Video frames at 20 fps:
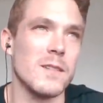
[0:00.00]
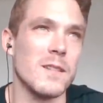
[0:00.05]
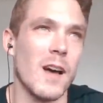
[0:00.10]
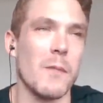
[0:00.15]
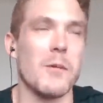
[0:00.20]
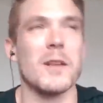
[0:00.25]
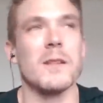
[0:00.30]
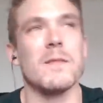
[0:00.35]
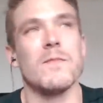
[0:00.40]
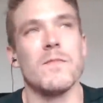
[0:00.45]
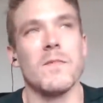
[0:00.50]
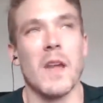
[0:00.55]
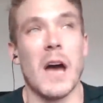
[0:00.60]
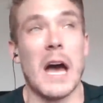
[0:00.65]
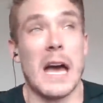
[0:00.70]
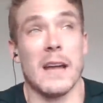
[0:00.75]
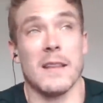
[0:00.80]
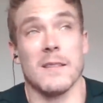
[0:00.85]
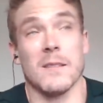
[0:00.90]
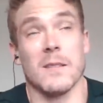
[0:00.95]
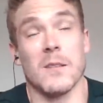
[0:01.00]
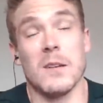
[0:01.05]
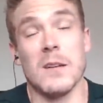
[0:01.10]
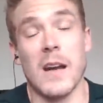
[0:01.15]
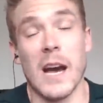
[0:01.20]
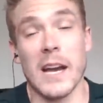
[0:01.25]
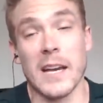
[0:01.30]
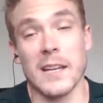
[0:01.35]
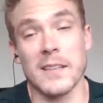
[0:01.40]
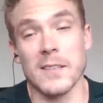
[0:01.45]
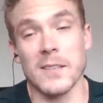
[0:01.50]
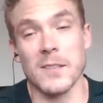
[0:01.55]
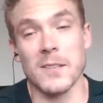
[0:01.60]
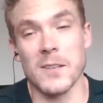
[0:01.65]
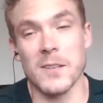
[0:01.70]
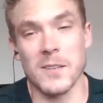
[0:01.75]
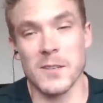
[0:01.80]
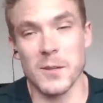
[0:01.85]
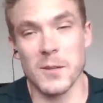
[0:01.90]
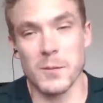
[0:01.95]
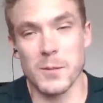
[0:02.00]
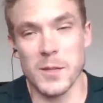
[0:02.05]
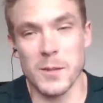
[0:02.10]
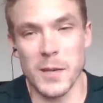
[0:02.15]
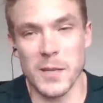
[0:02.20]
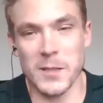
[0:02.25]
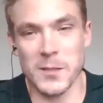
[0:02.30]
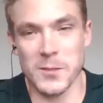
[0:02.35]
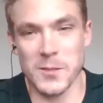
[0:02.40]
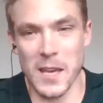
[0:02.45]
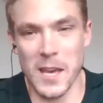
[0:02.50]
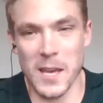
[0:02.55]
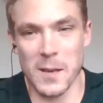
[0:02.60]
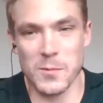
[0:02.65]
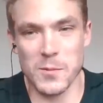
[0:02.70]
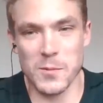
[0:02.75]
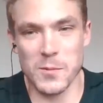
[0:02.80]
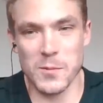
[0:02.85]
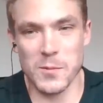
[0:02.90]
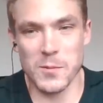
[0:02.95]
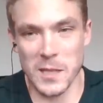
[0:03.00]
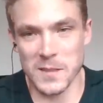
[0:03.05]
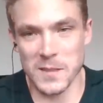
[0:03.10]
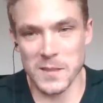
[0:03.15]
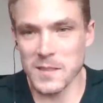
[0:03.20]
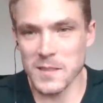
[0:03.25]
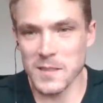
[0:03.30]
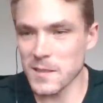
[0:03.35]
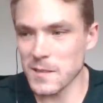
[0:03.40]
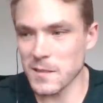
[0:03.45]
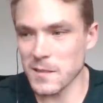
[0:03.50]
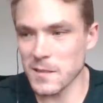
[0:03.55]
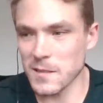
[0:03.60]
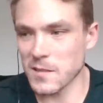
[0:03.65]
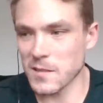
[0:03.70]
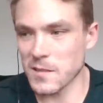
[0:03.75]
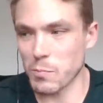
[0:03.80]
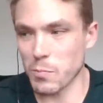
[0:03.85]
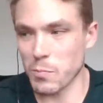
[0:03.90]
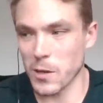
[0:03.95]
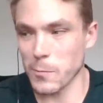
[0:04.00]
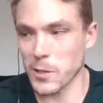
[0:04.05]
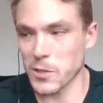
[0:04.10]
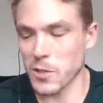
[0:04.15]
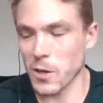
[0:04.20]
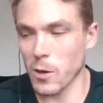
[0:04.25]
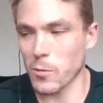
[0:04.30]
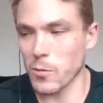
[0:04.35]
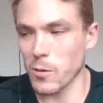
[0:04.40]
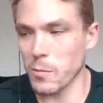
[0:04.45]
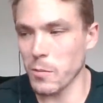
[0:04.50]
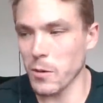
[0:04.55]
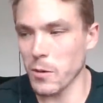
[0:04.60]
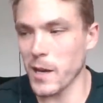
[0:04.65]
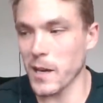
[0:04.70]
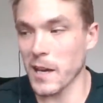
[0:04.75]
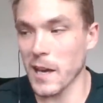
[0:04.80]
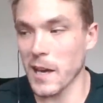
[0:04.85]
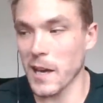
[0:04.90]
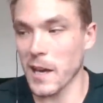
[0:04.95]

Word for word: I mean I had to learn I got to learn a little bit about those games because it's pretty much all we were playing,